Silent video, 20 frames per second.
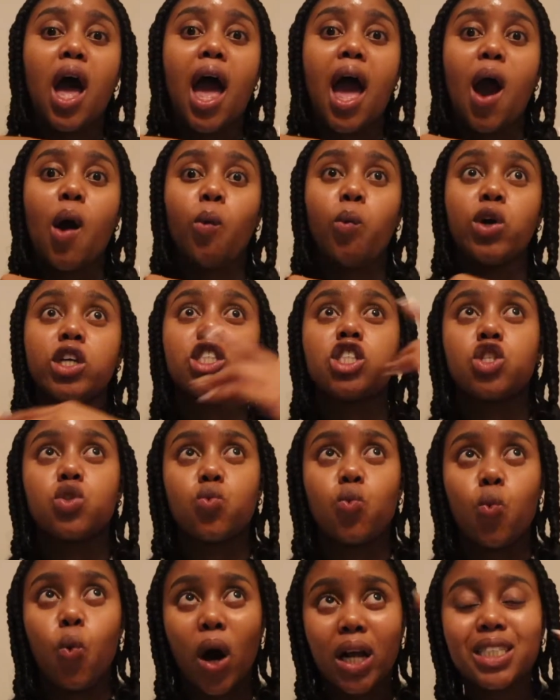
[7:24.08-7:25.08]
which is
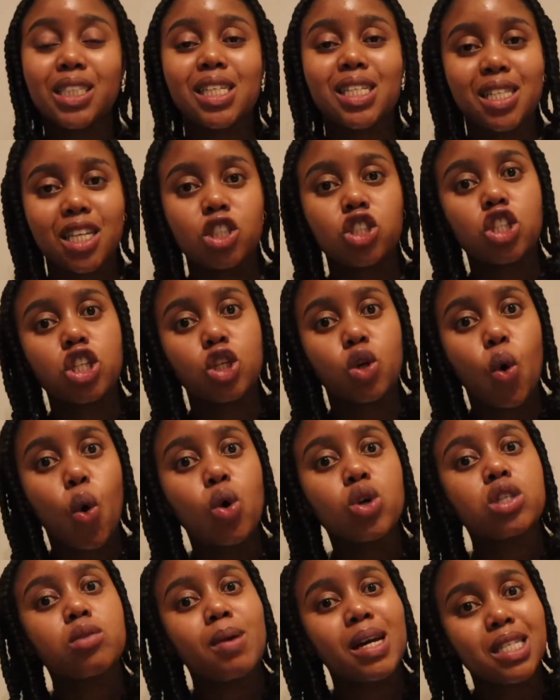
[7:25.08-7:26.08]
what essentially
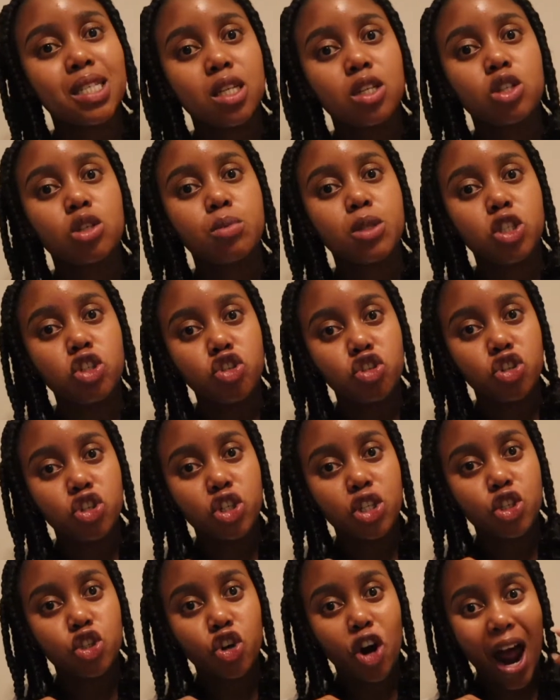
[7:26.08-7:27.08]
caused my skin to be
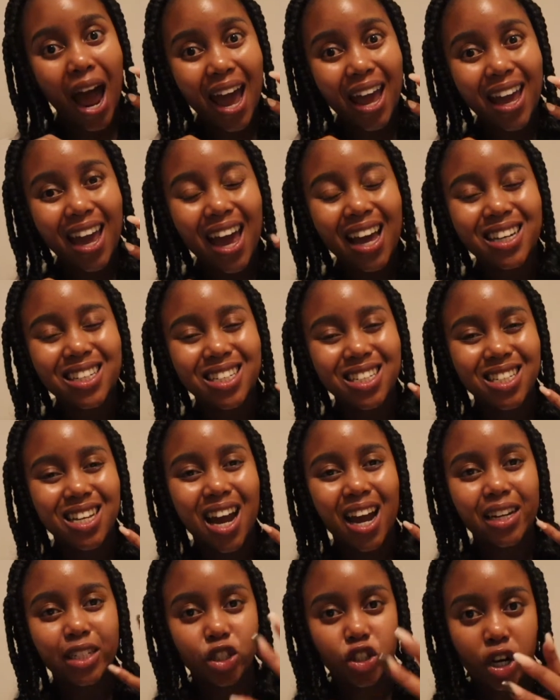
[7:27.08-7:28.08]
dry and
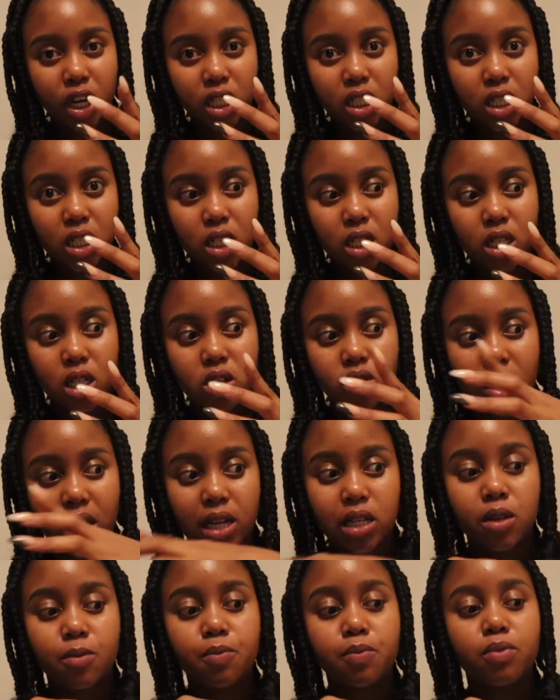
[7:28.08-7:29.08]
dehydrated,
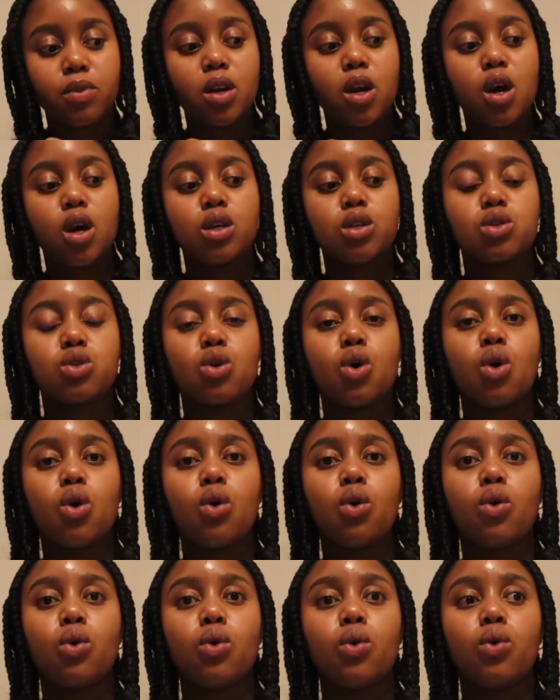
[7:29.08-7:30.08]
right?
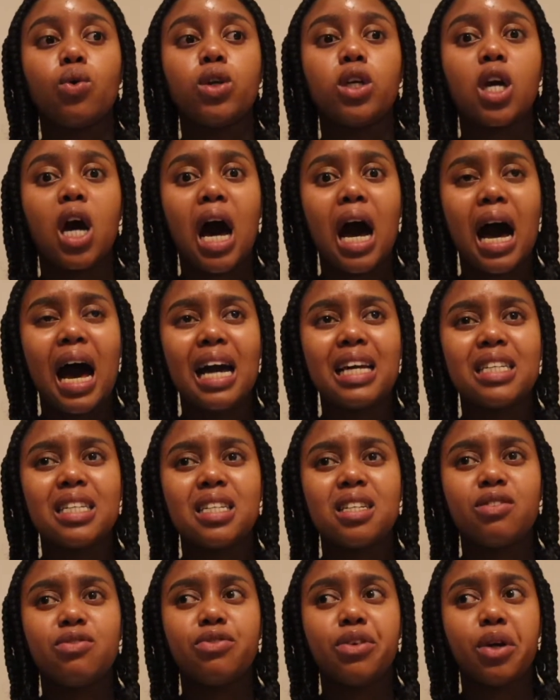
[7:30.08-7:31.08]
So yeah, I
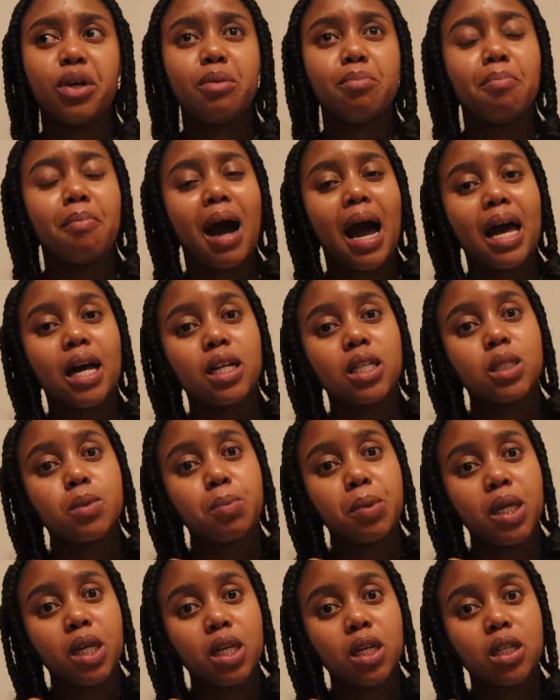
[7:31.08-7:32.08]
did a very mild
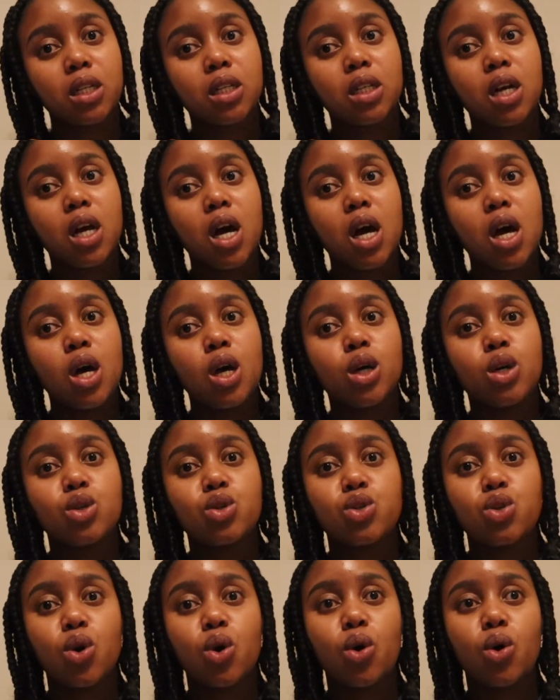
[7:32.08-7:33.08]
peel.
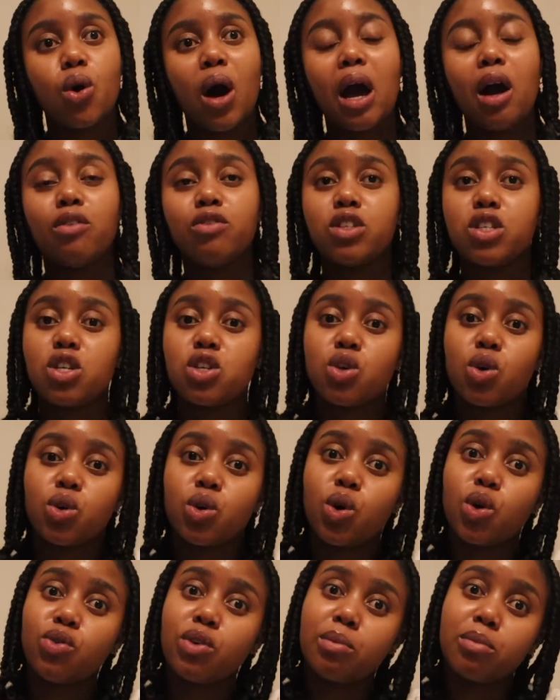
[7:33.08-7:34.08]
So I obviously don't
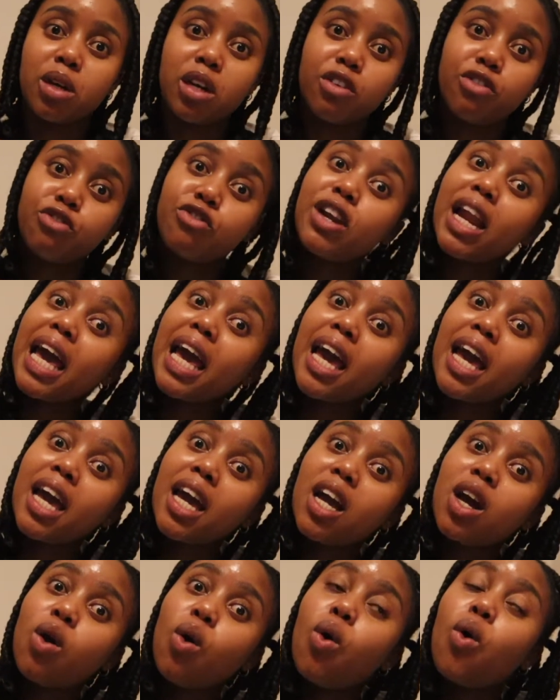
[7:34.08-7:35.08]
know if I'm gonna
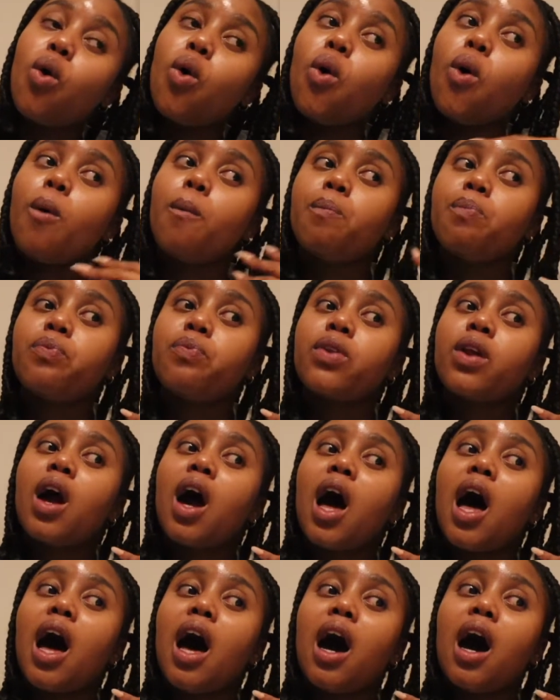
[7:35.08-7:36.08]
flake or
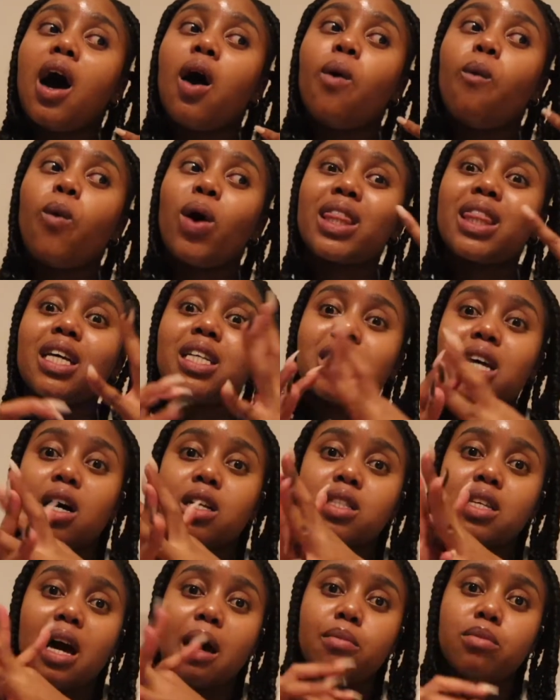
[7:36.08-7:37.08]
what the
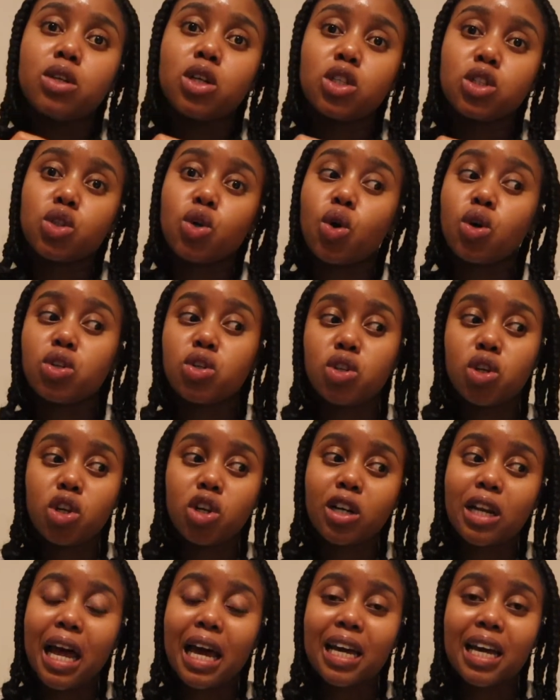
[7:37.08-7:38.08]
downtime is going to
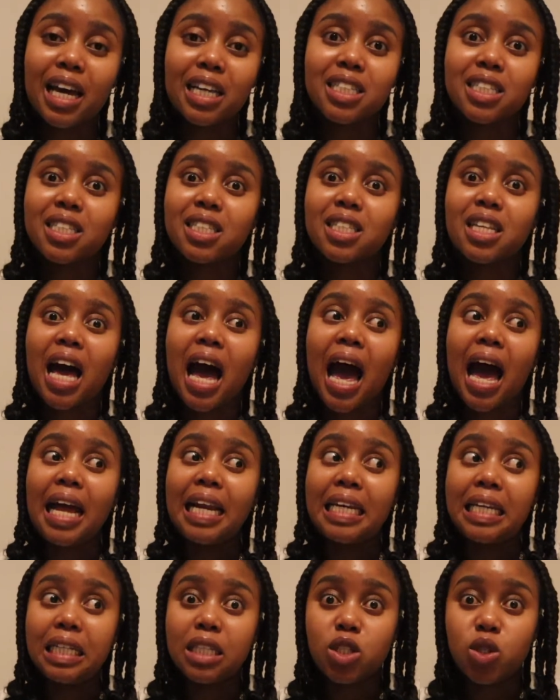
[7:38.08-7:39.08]
look like. I just
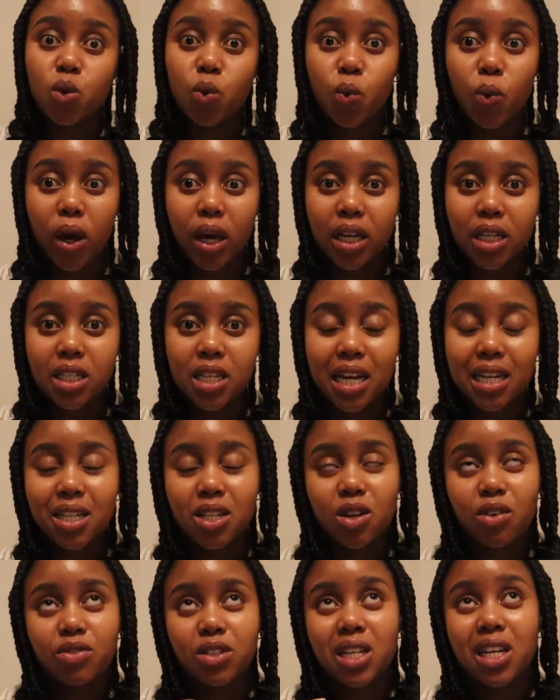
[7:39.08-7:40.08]
need to wait. I did
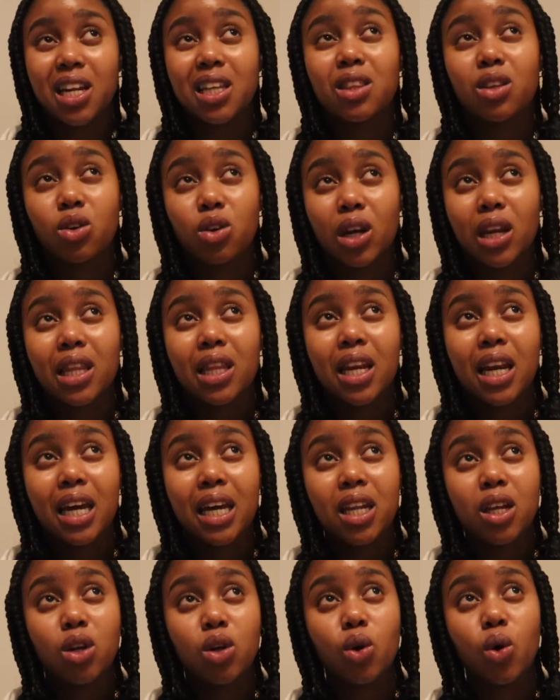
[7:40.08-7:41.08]
obviously let the
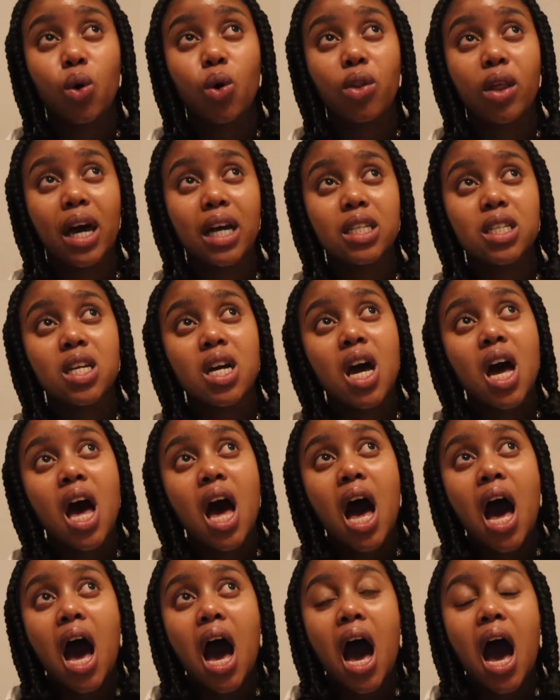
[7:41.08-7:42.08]
lady know that
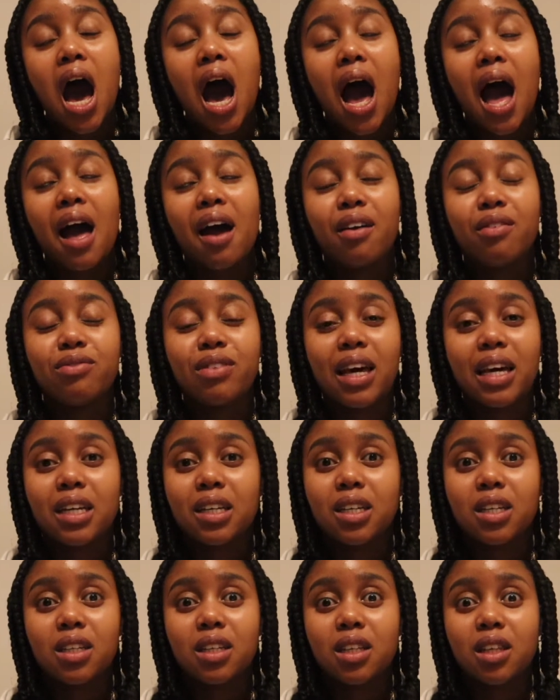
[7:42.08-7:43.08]
I have
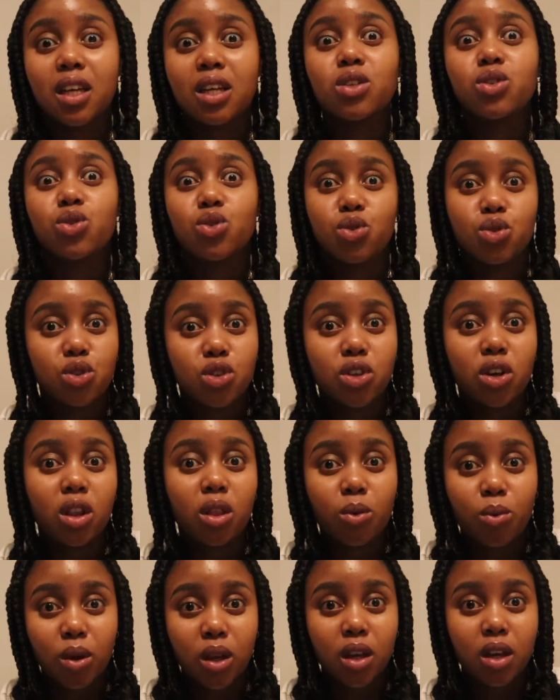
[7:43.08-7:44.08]
like things to do during
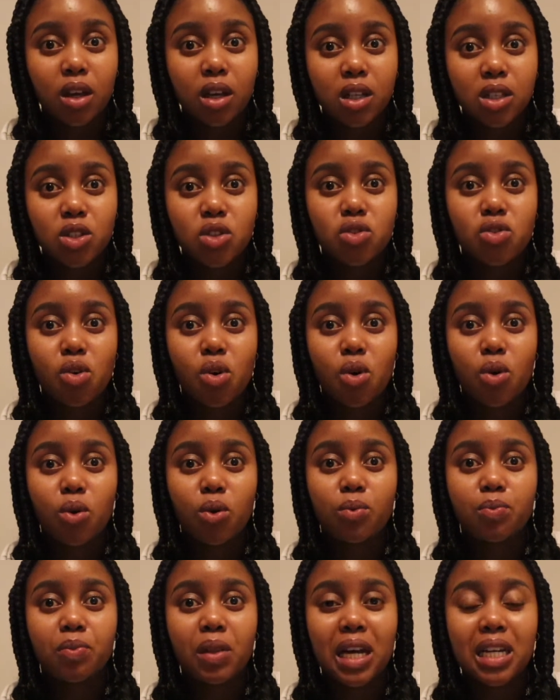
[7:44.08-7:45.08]
the week.
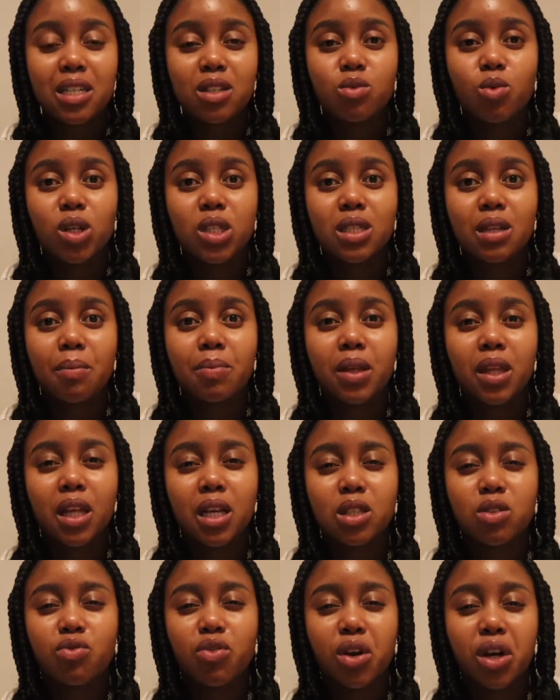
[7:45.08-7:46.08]
So I didn't want something
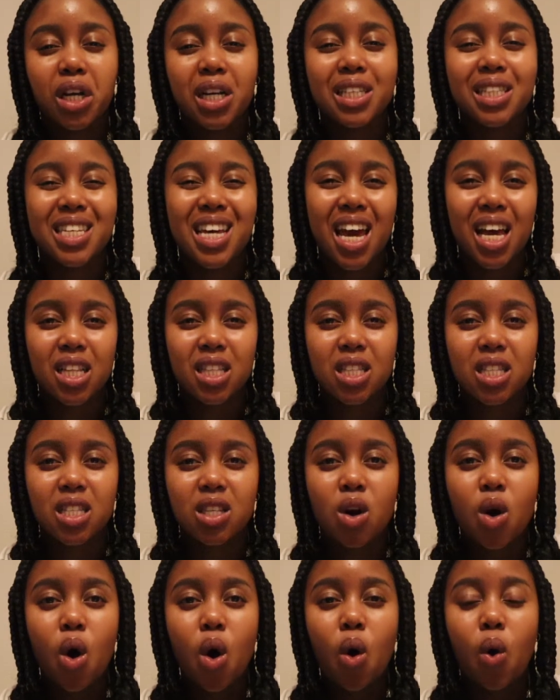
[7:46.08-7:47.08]
that's very intense
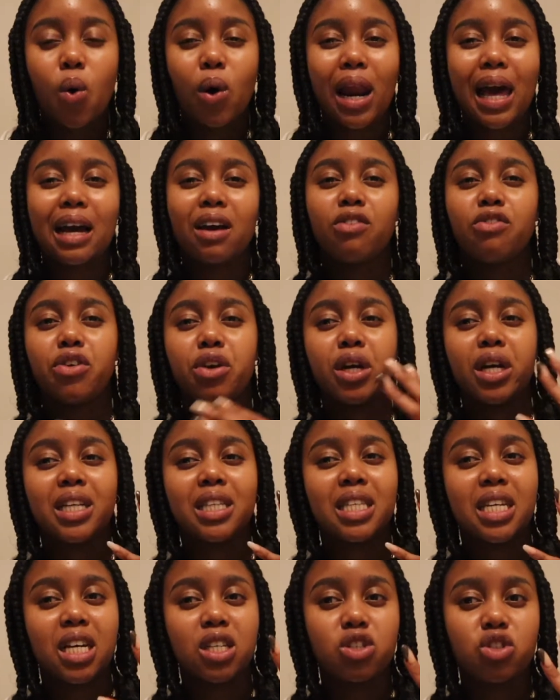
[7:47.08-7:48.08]
or like a very
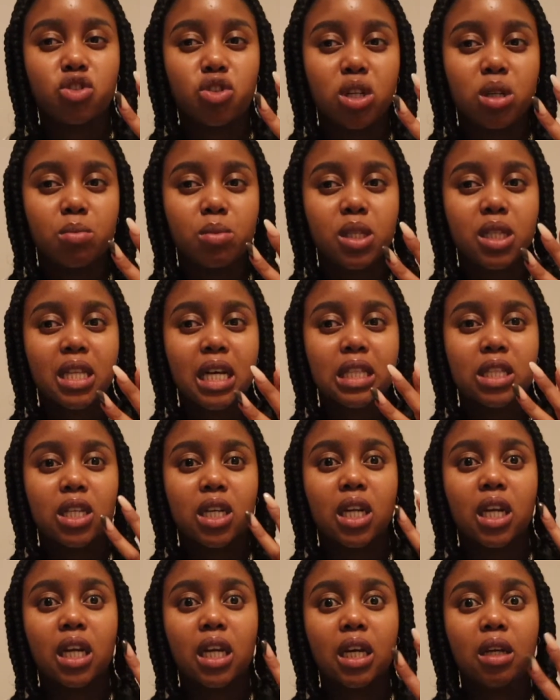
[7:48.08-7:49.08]
intense treatment that's
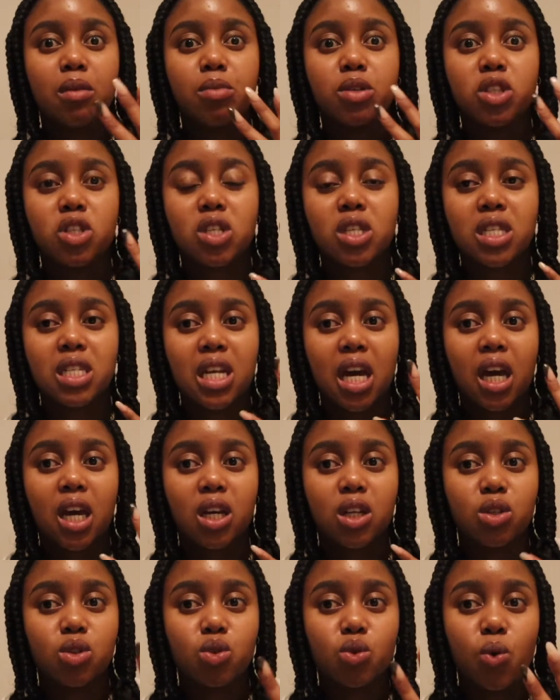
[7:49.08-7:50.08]
gonna need me to stay
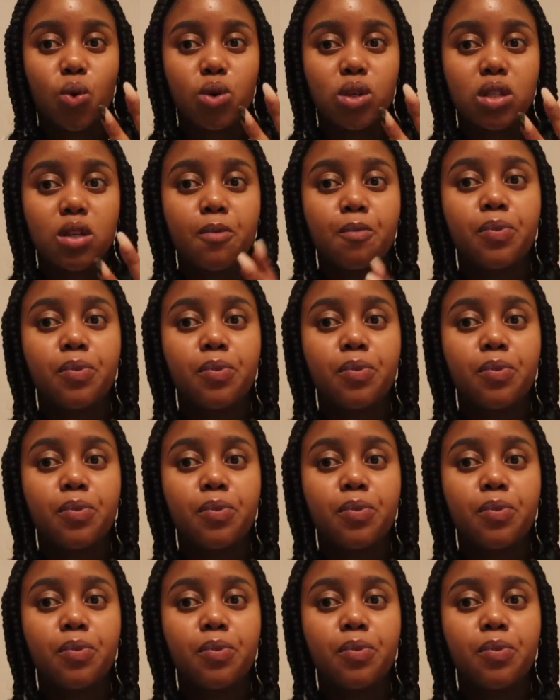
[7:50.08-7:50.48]
indoors.